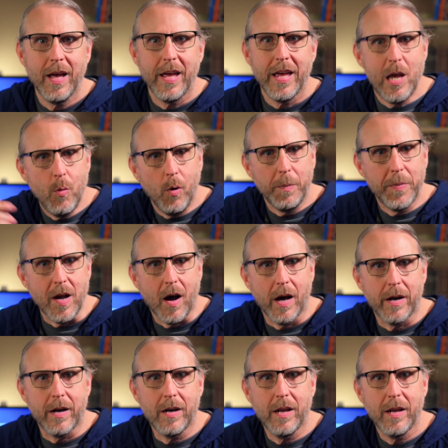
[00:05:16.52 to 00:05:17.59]
He will be
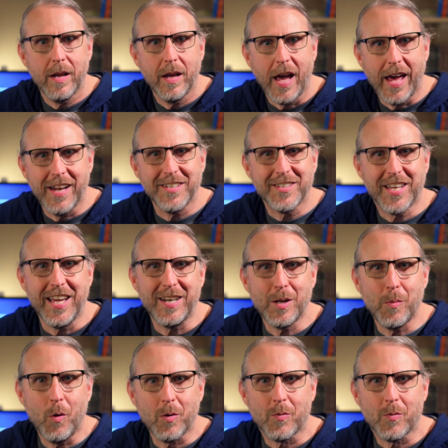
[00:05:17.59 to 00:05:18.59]
honored and His kingdom will